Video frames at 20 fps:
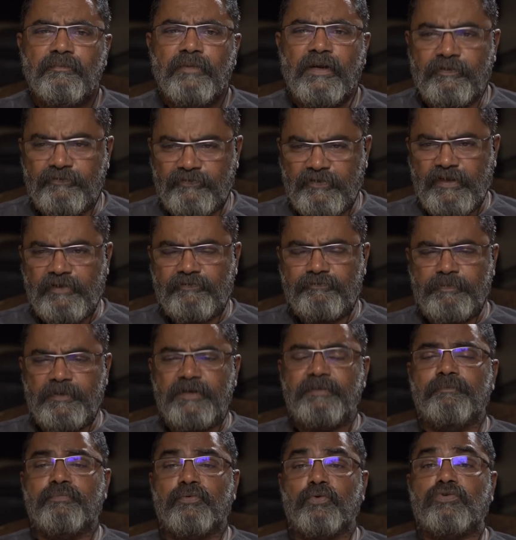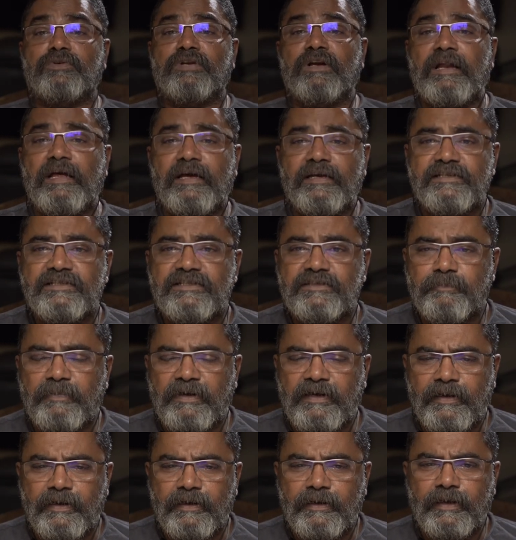And we have been brutalized
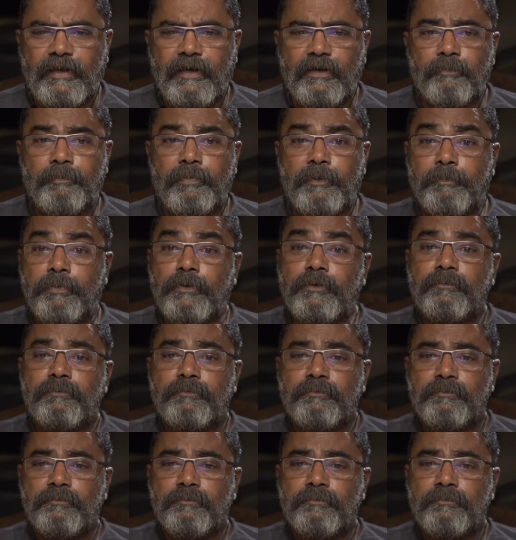by that kind of people.